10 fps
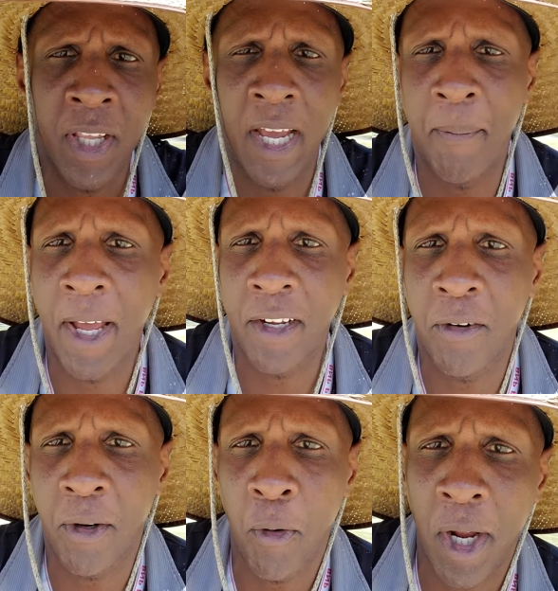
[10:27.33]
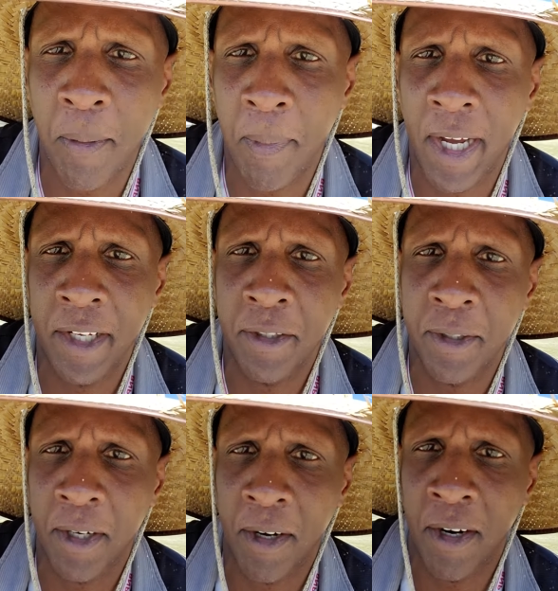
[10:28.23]
I'm not going to go out and buy a new
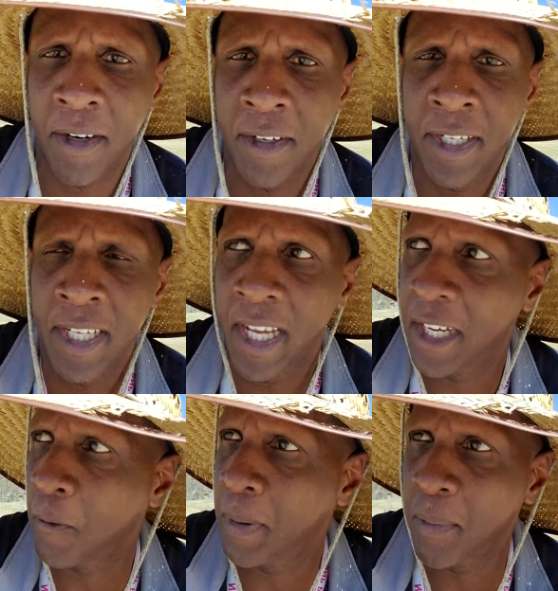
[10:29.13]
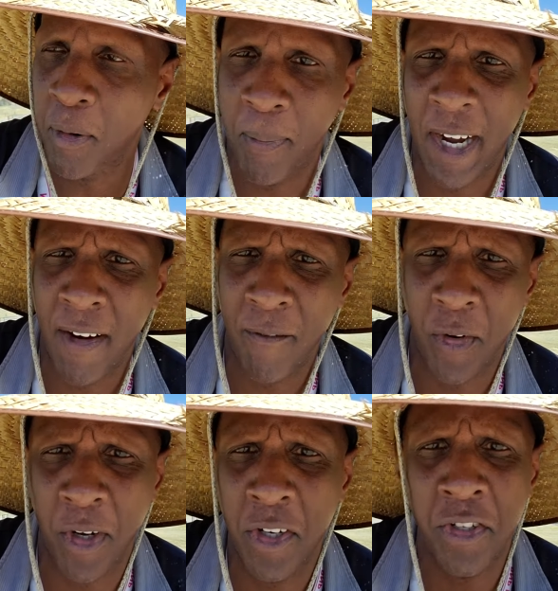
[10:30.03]
car. I know people buying
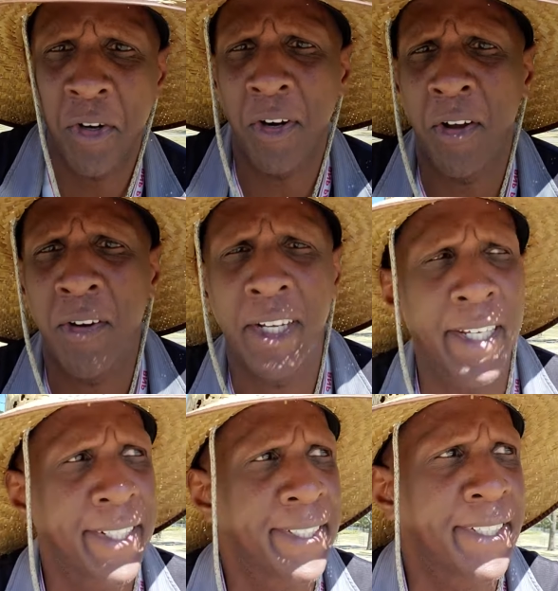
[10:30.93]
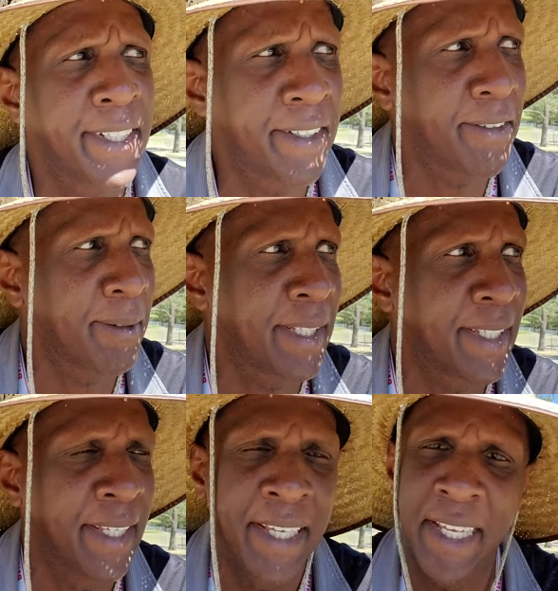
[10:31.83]
furniture and all kind of stuff.
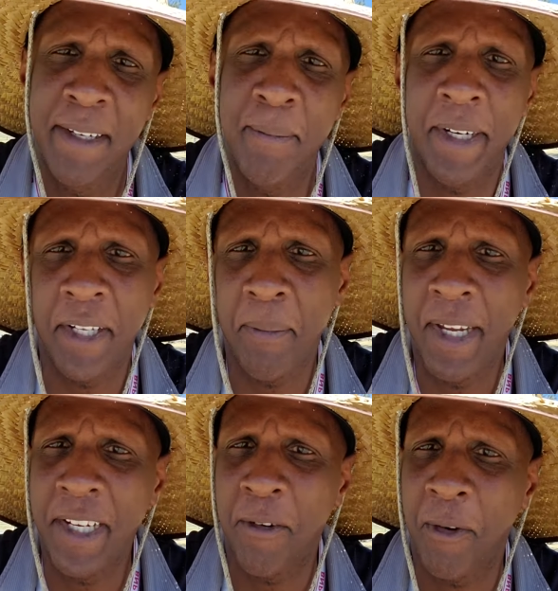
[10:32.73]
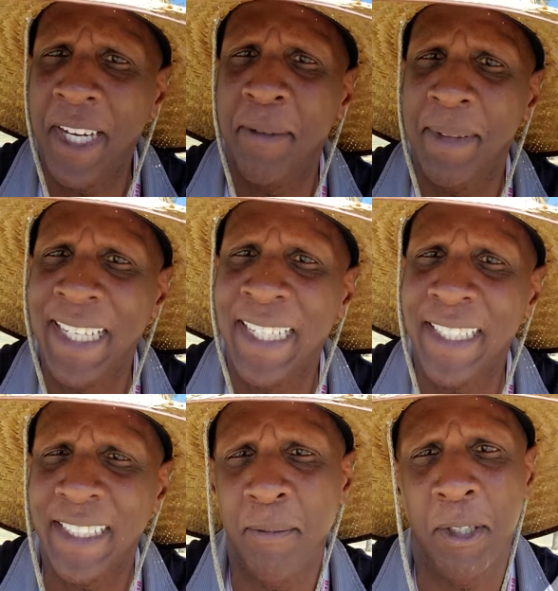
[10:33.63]
You barely pay your rent, man.
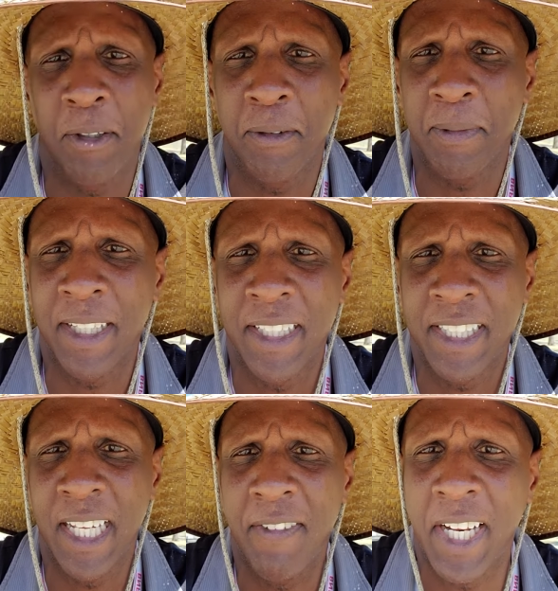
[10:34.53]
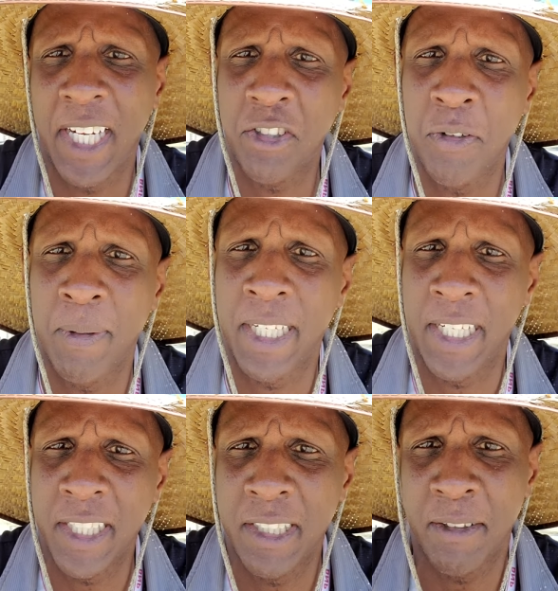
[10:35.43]
Come on. Save that extra money.
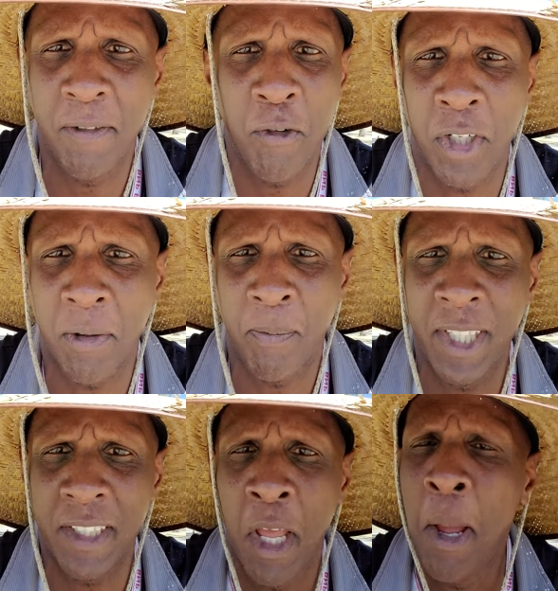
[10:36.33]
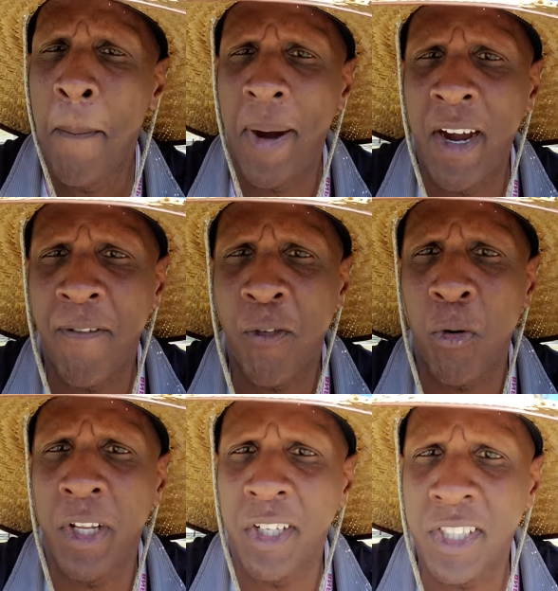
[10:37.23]
At least you want to get, buy a
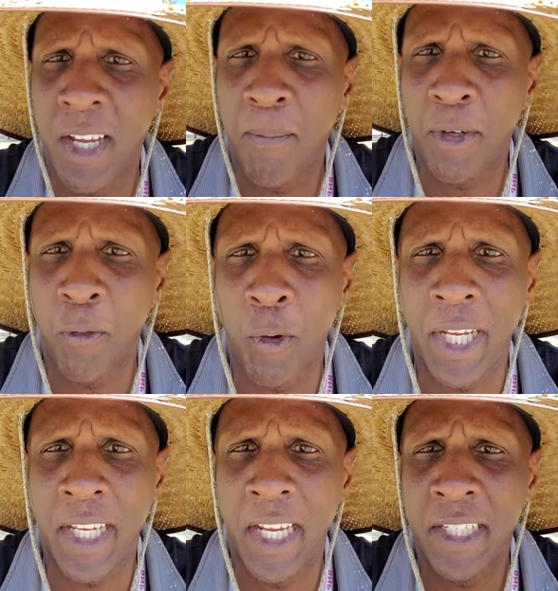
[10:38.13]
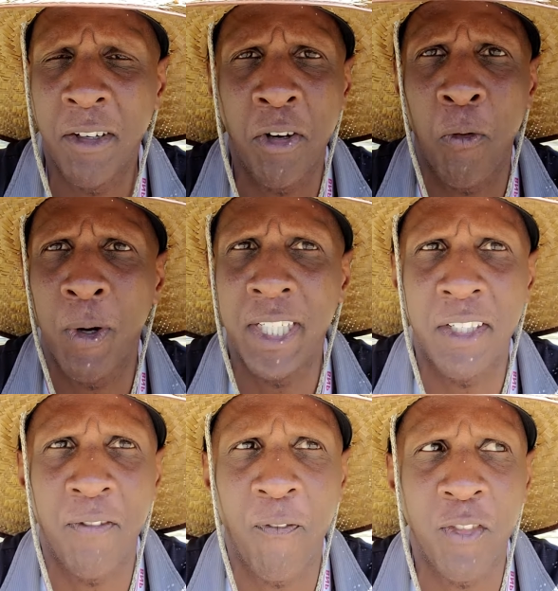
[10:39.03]
forty or something on the weekend. Don't go waste
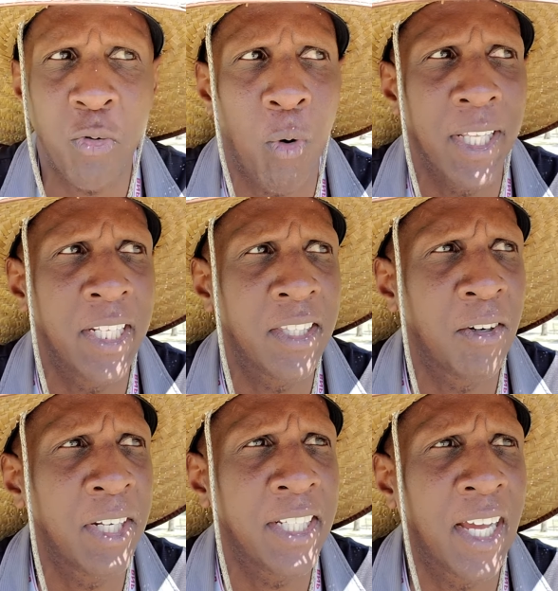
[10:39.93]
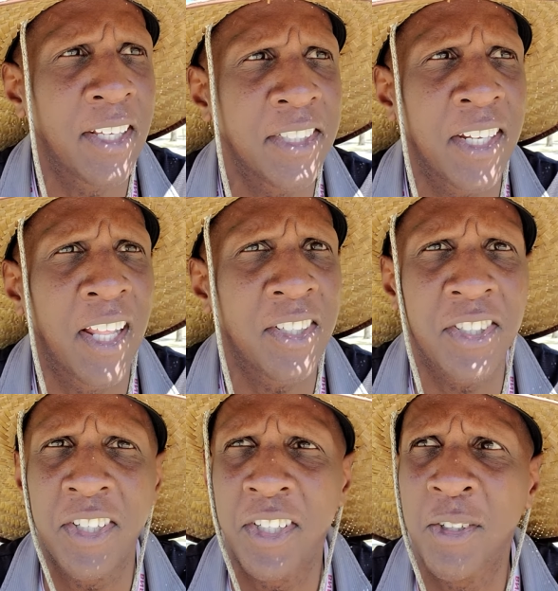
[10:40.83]
twenty thousand, thirty thousand dollars
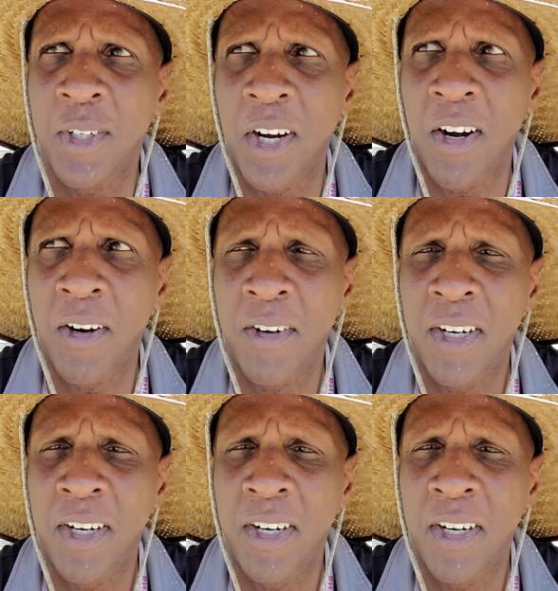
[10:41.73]
on a new car.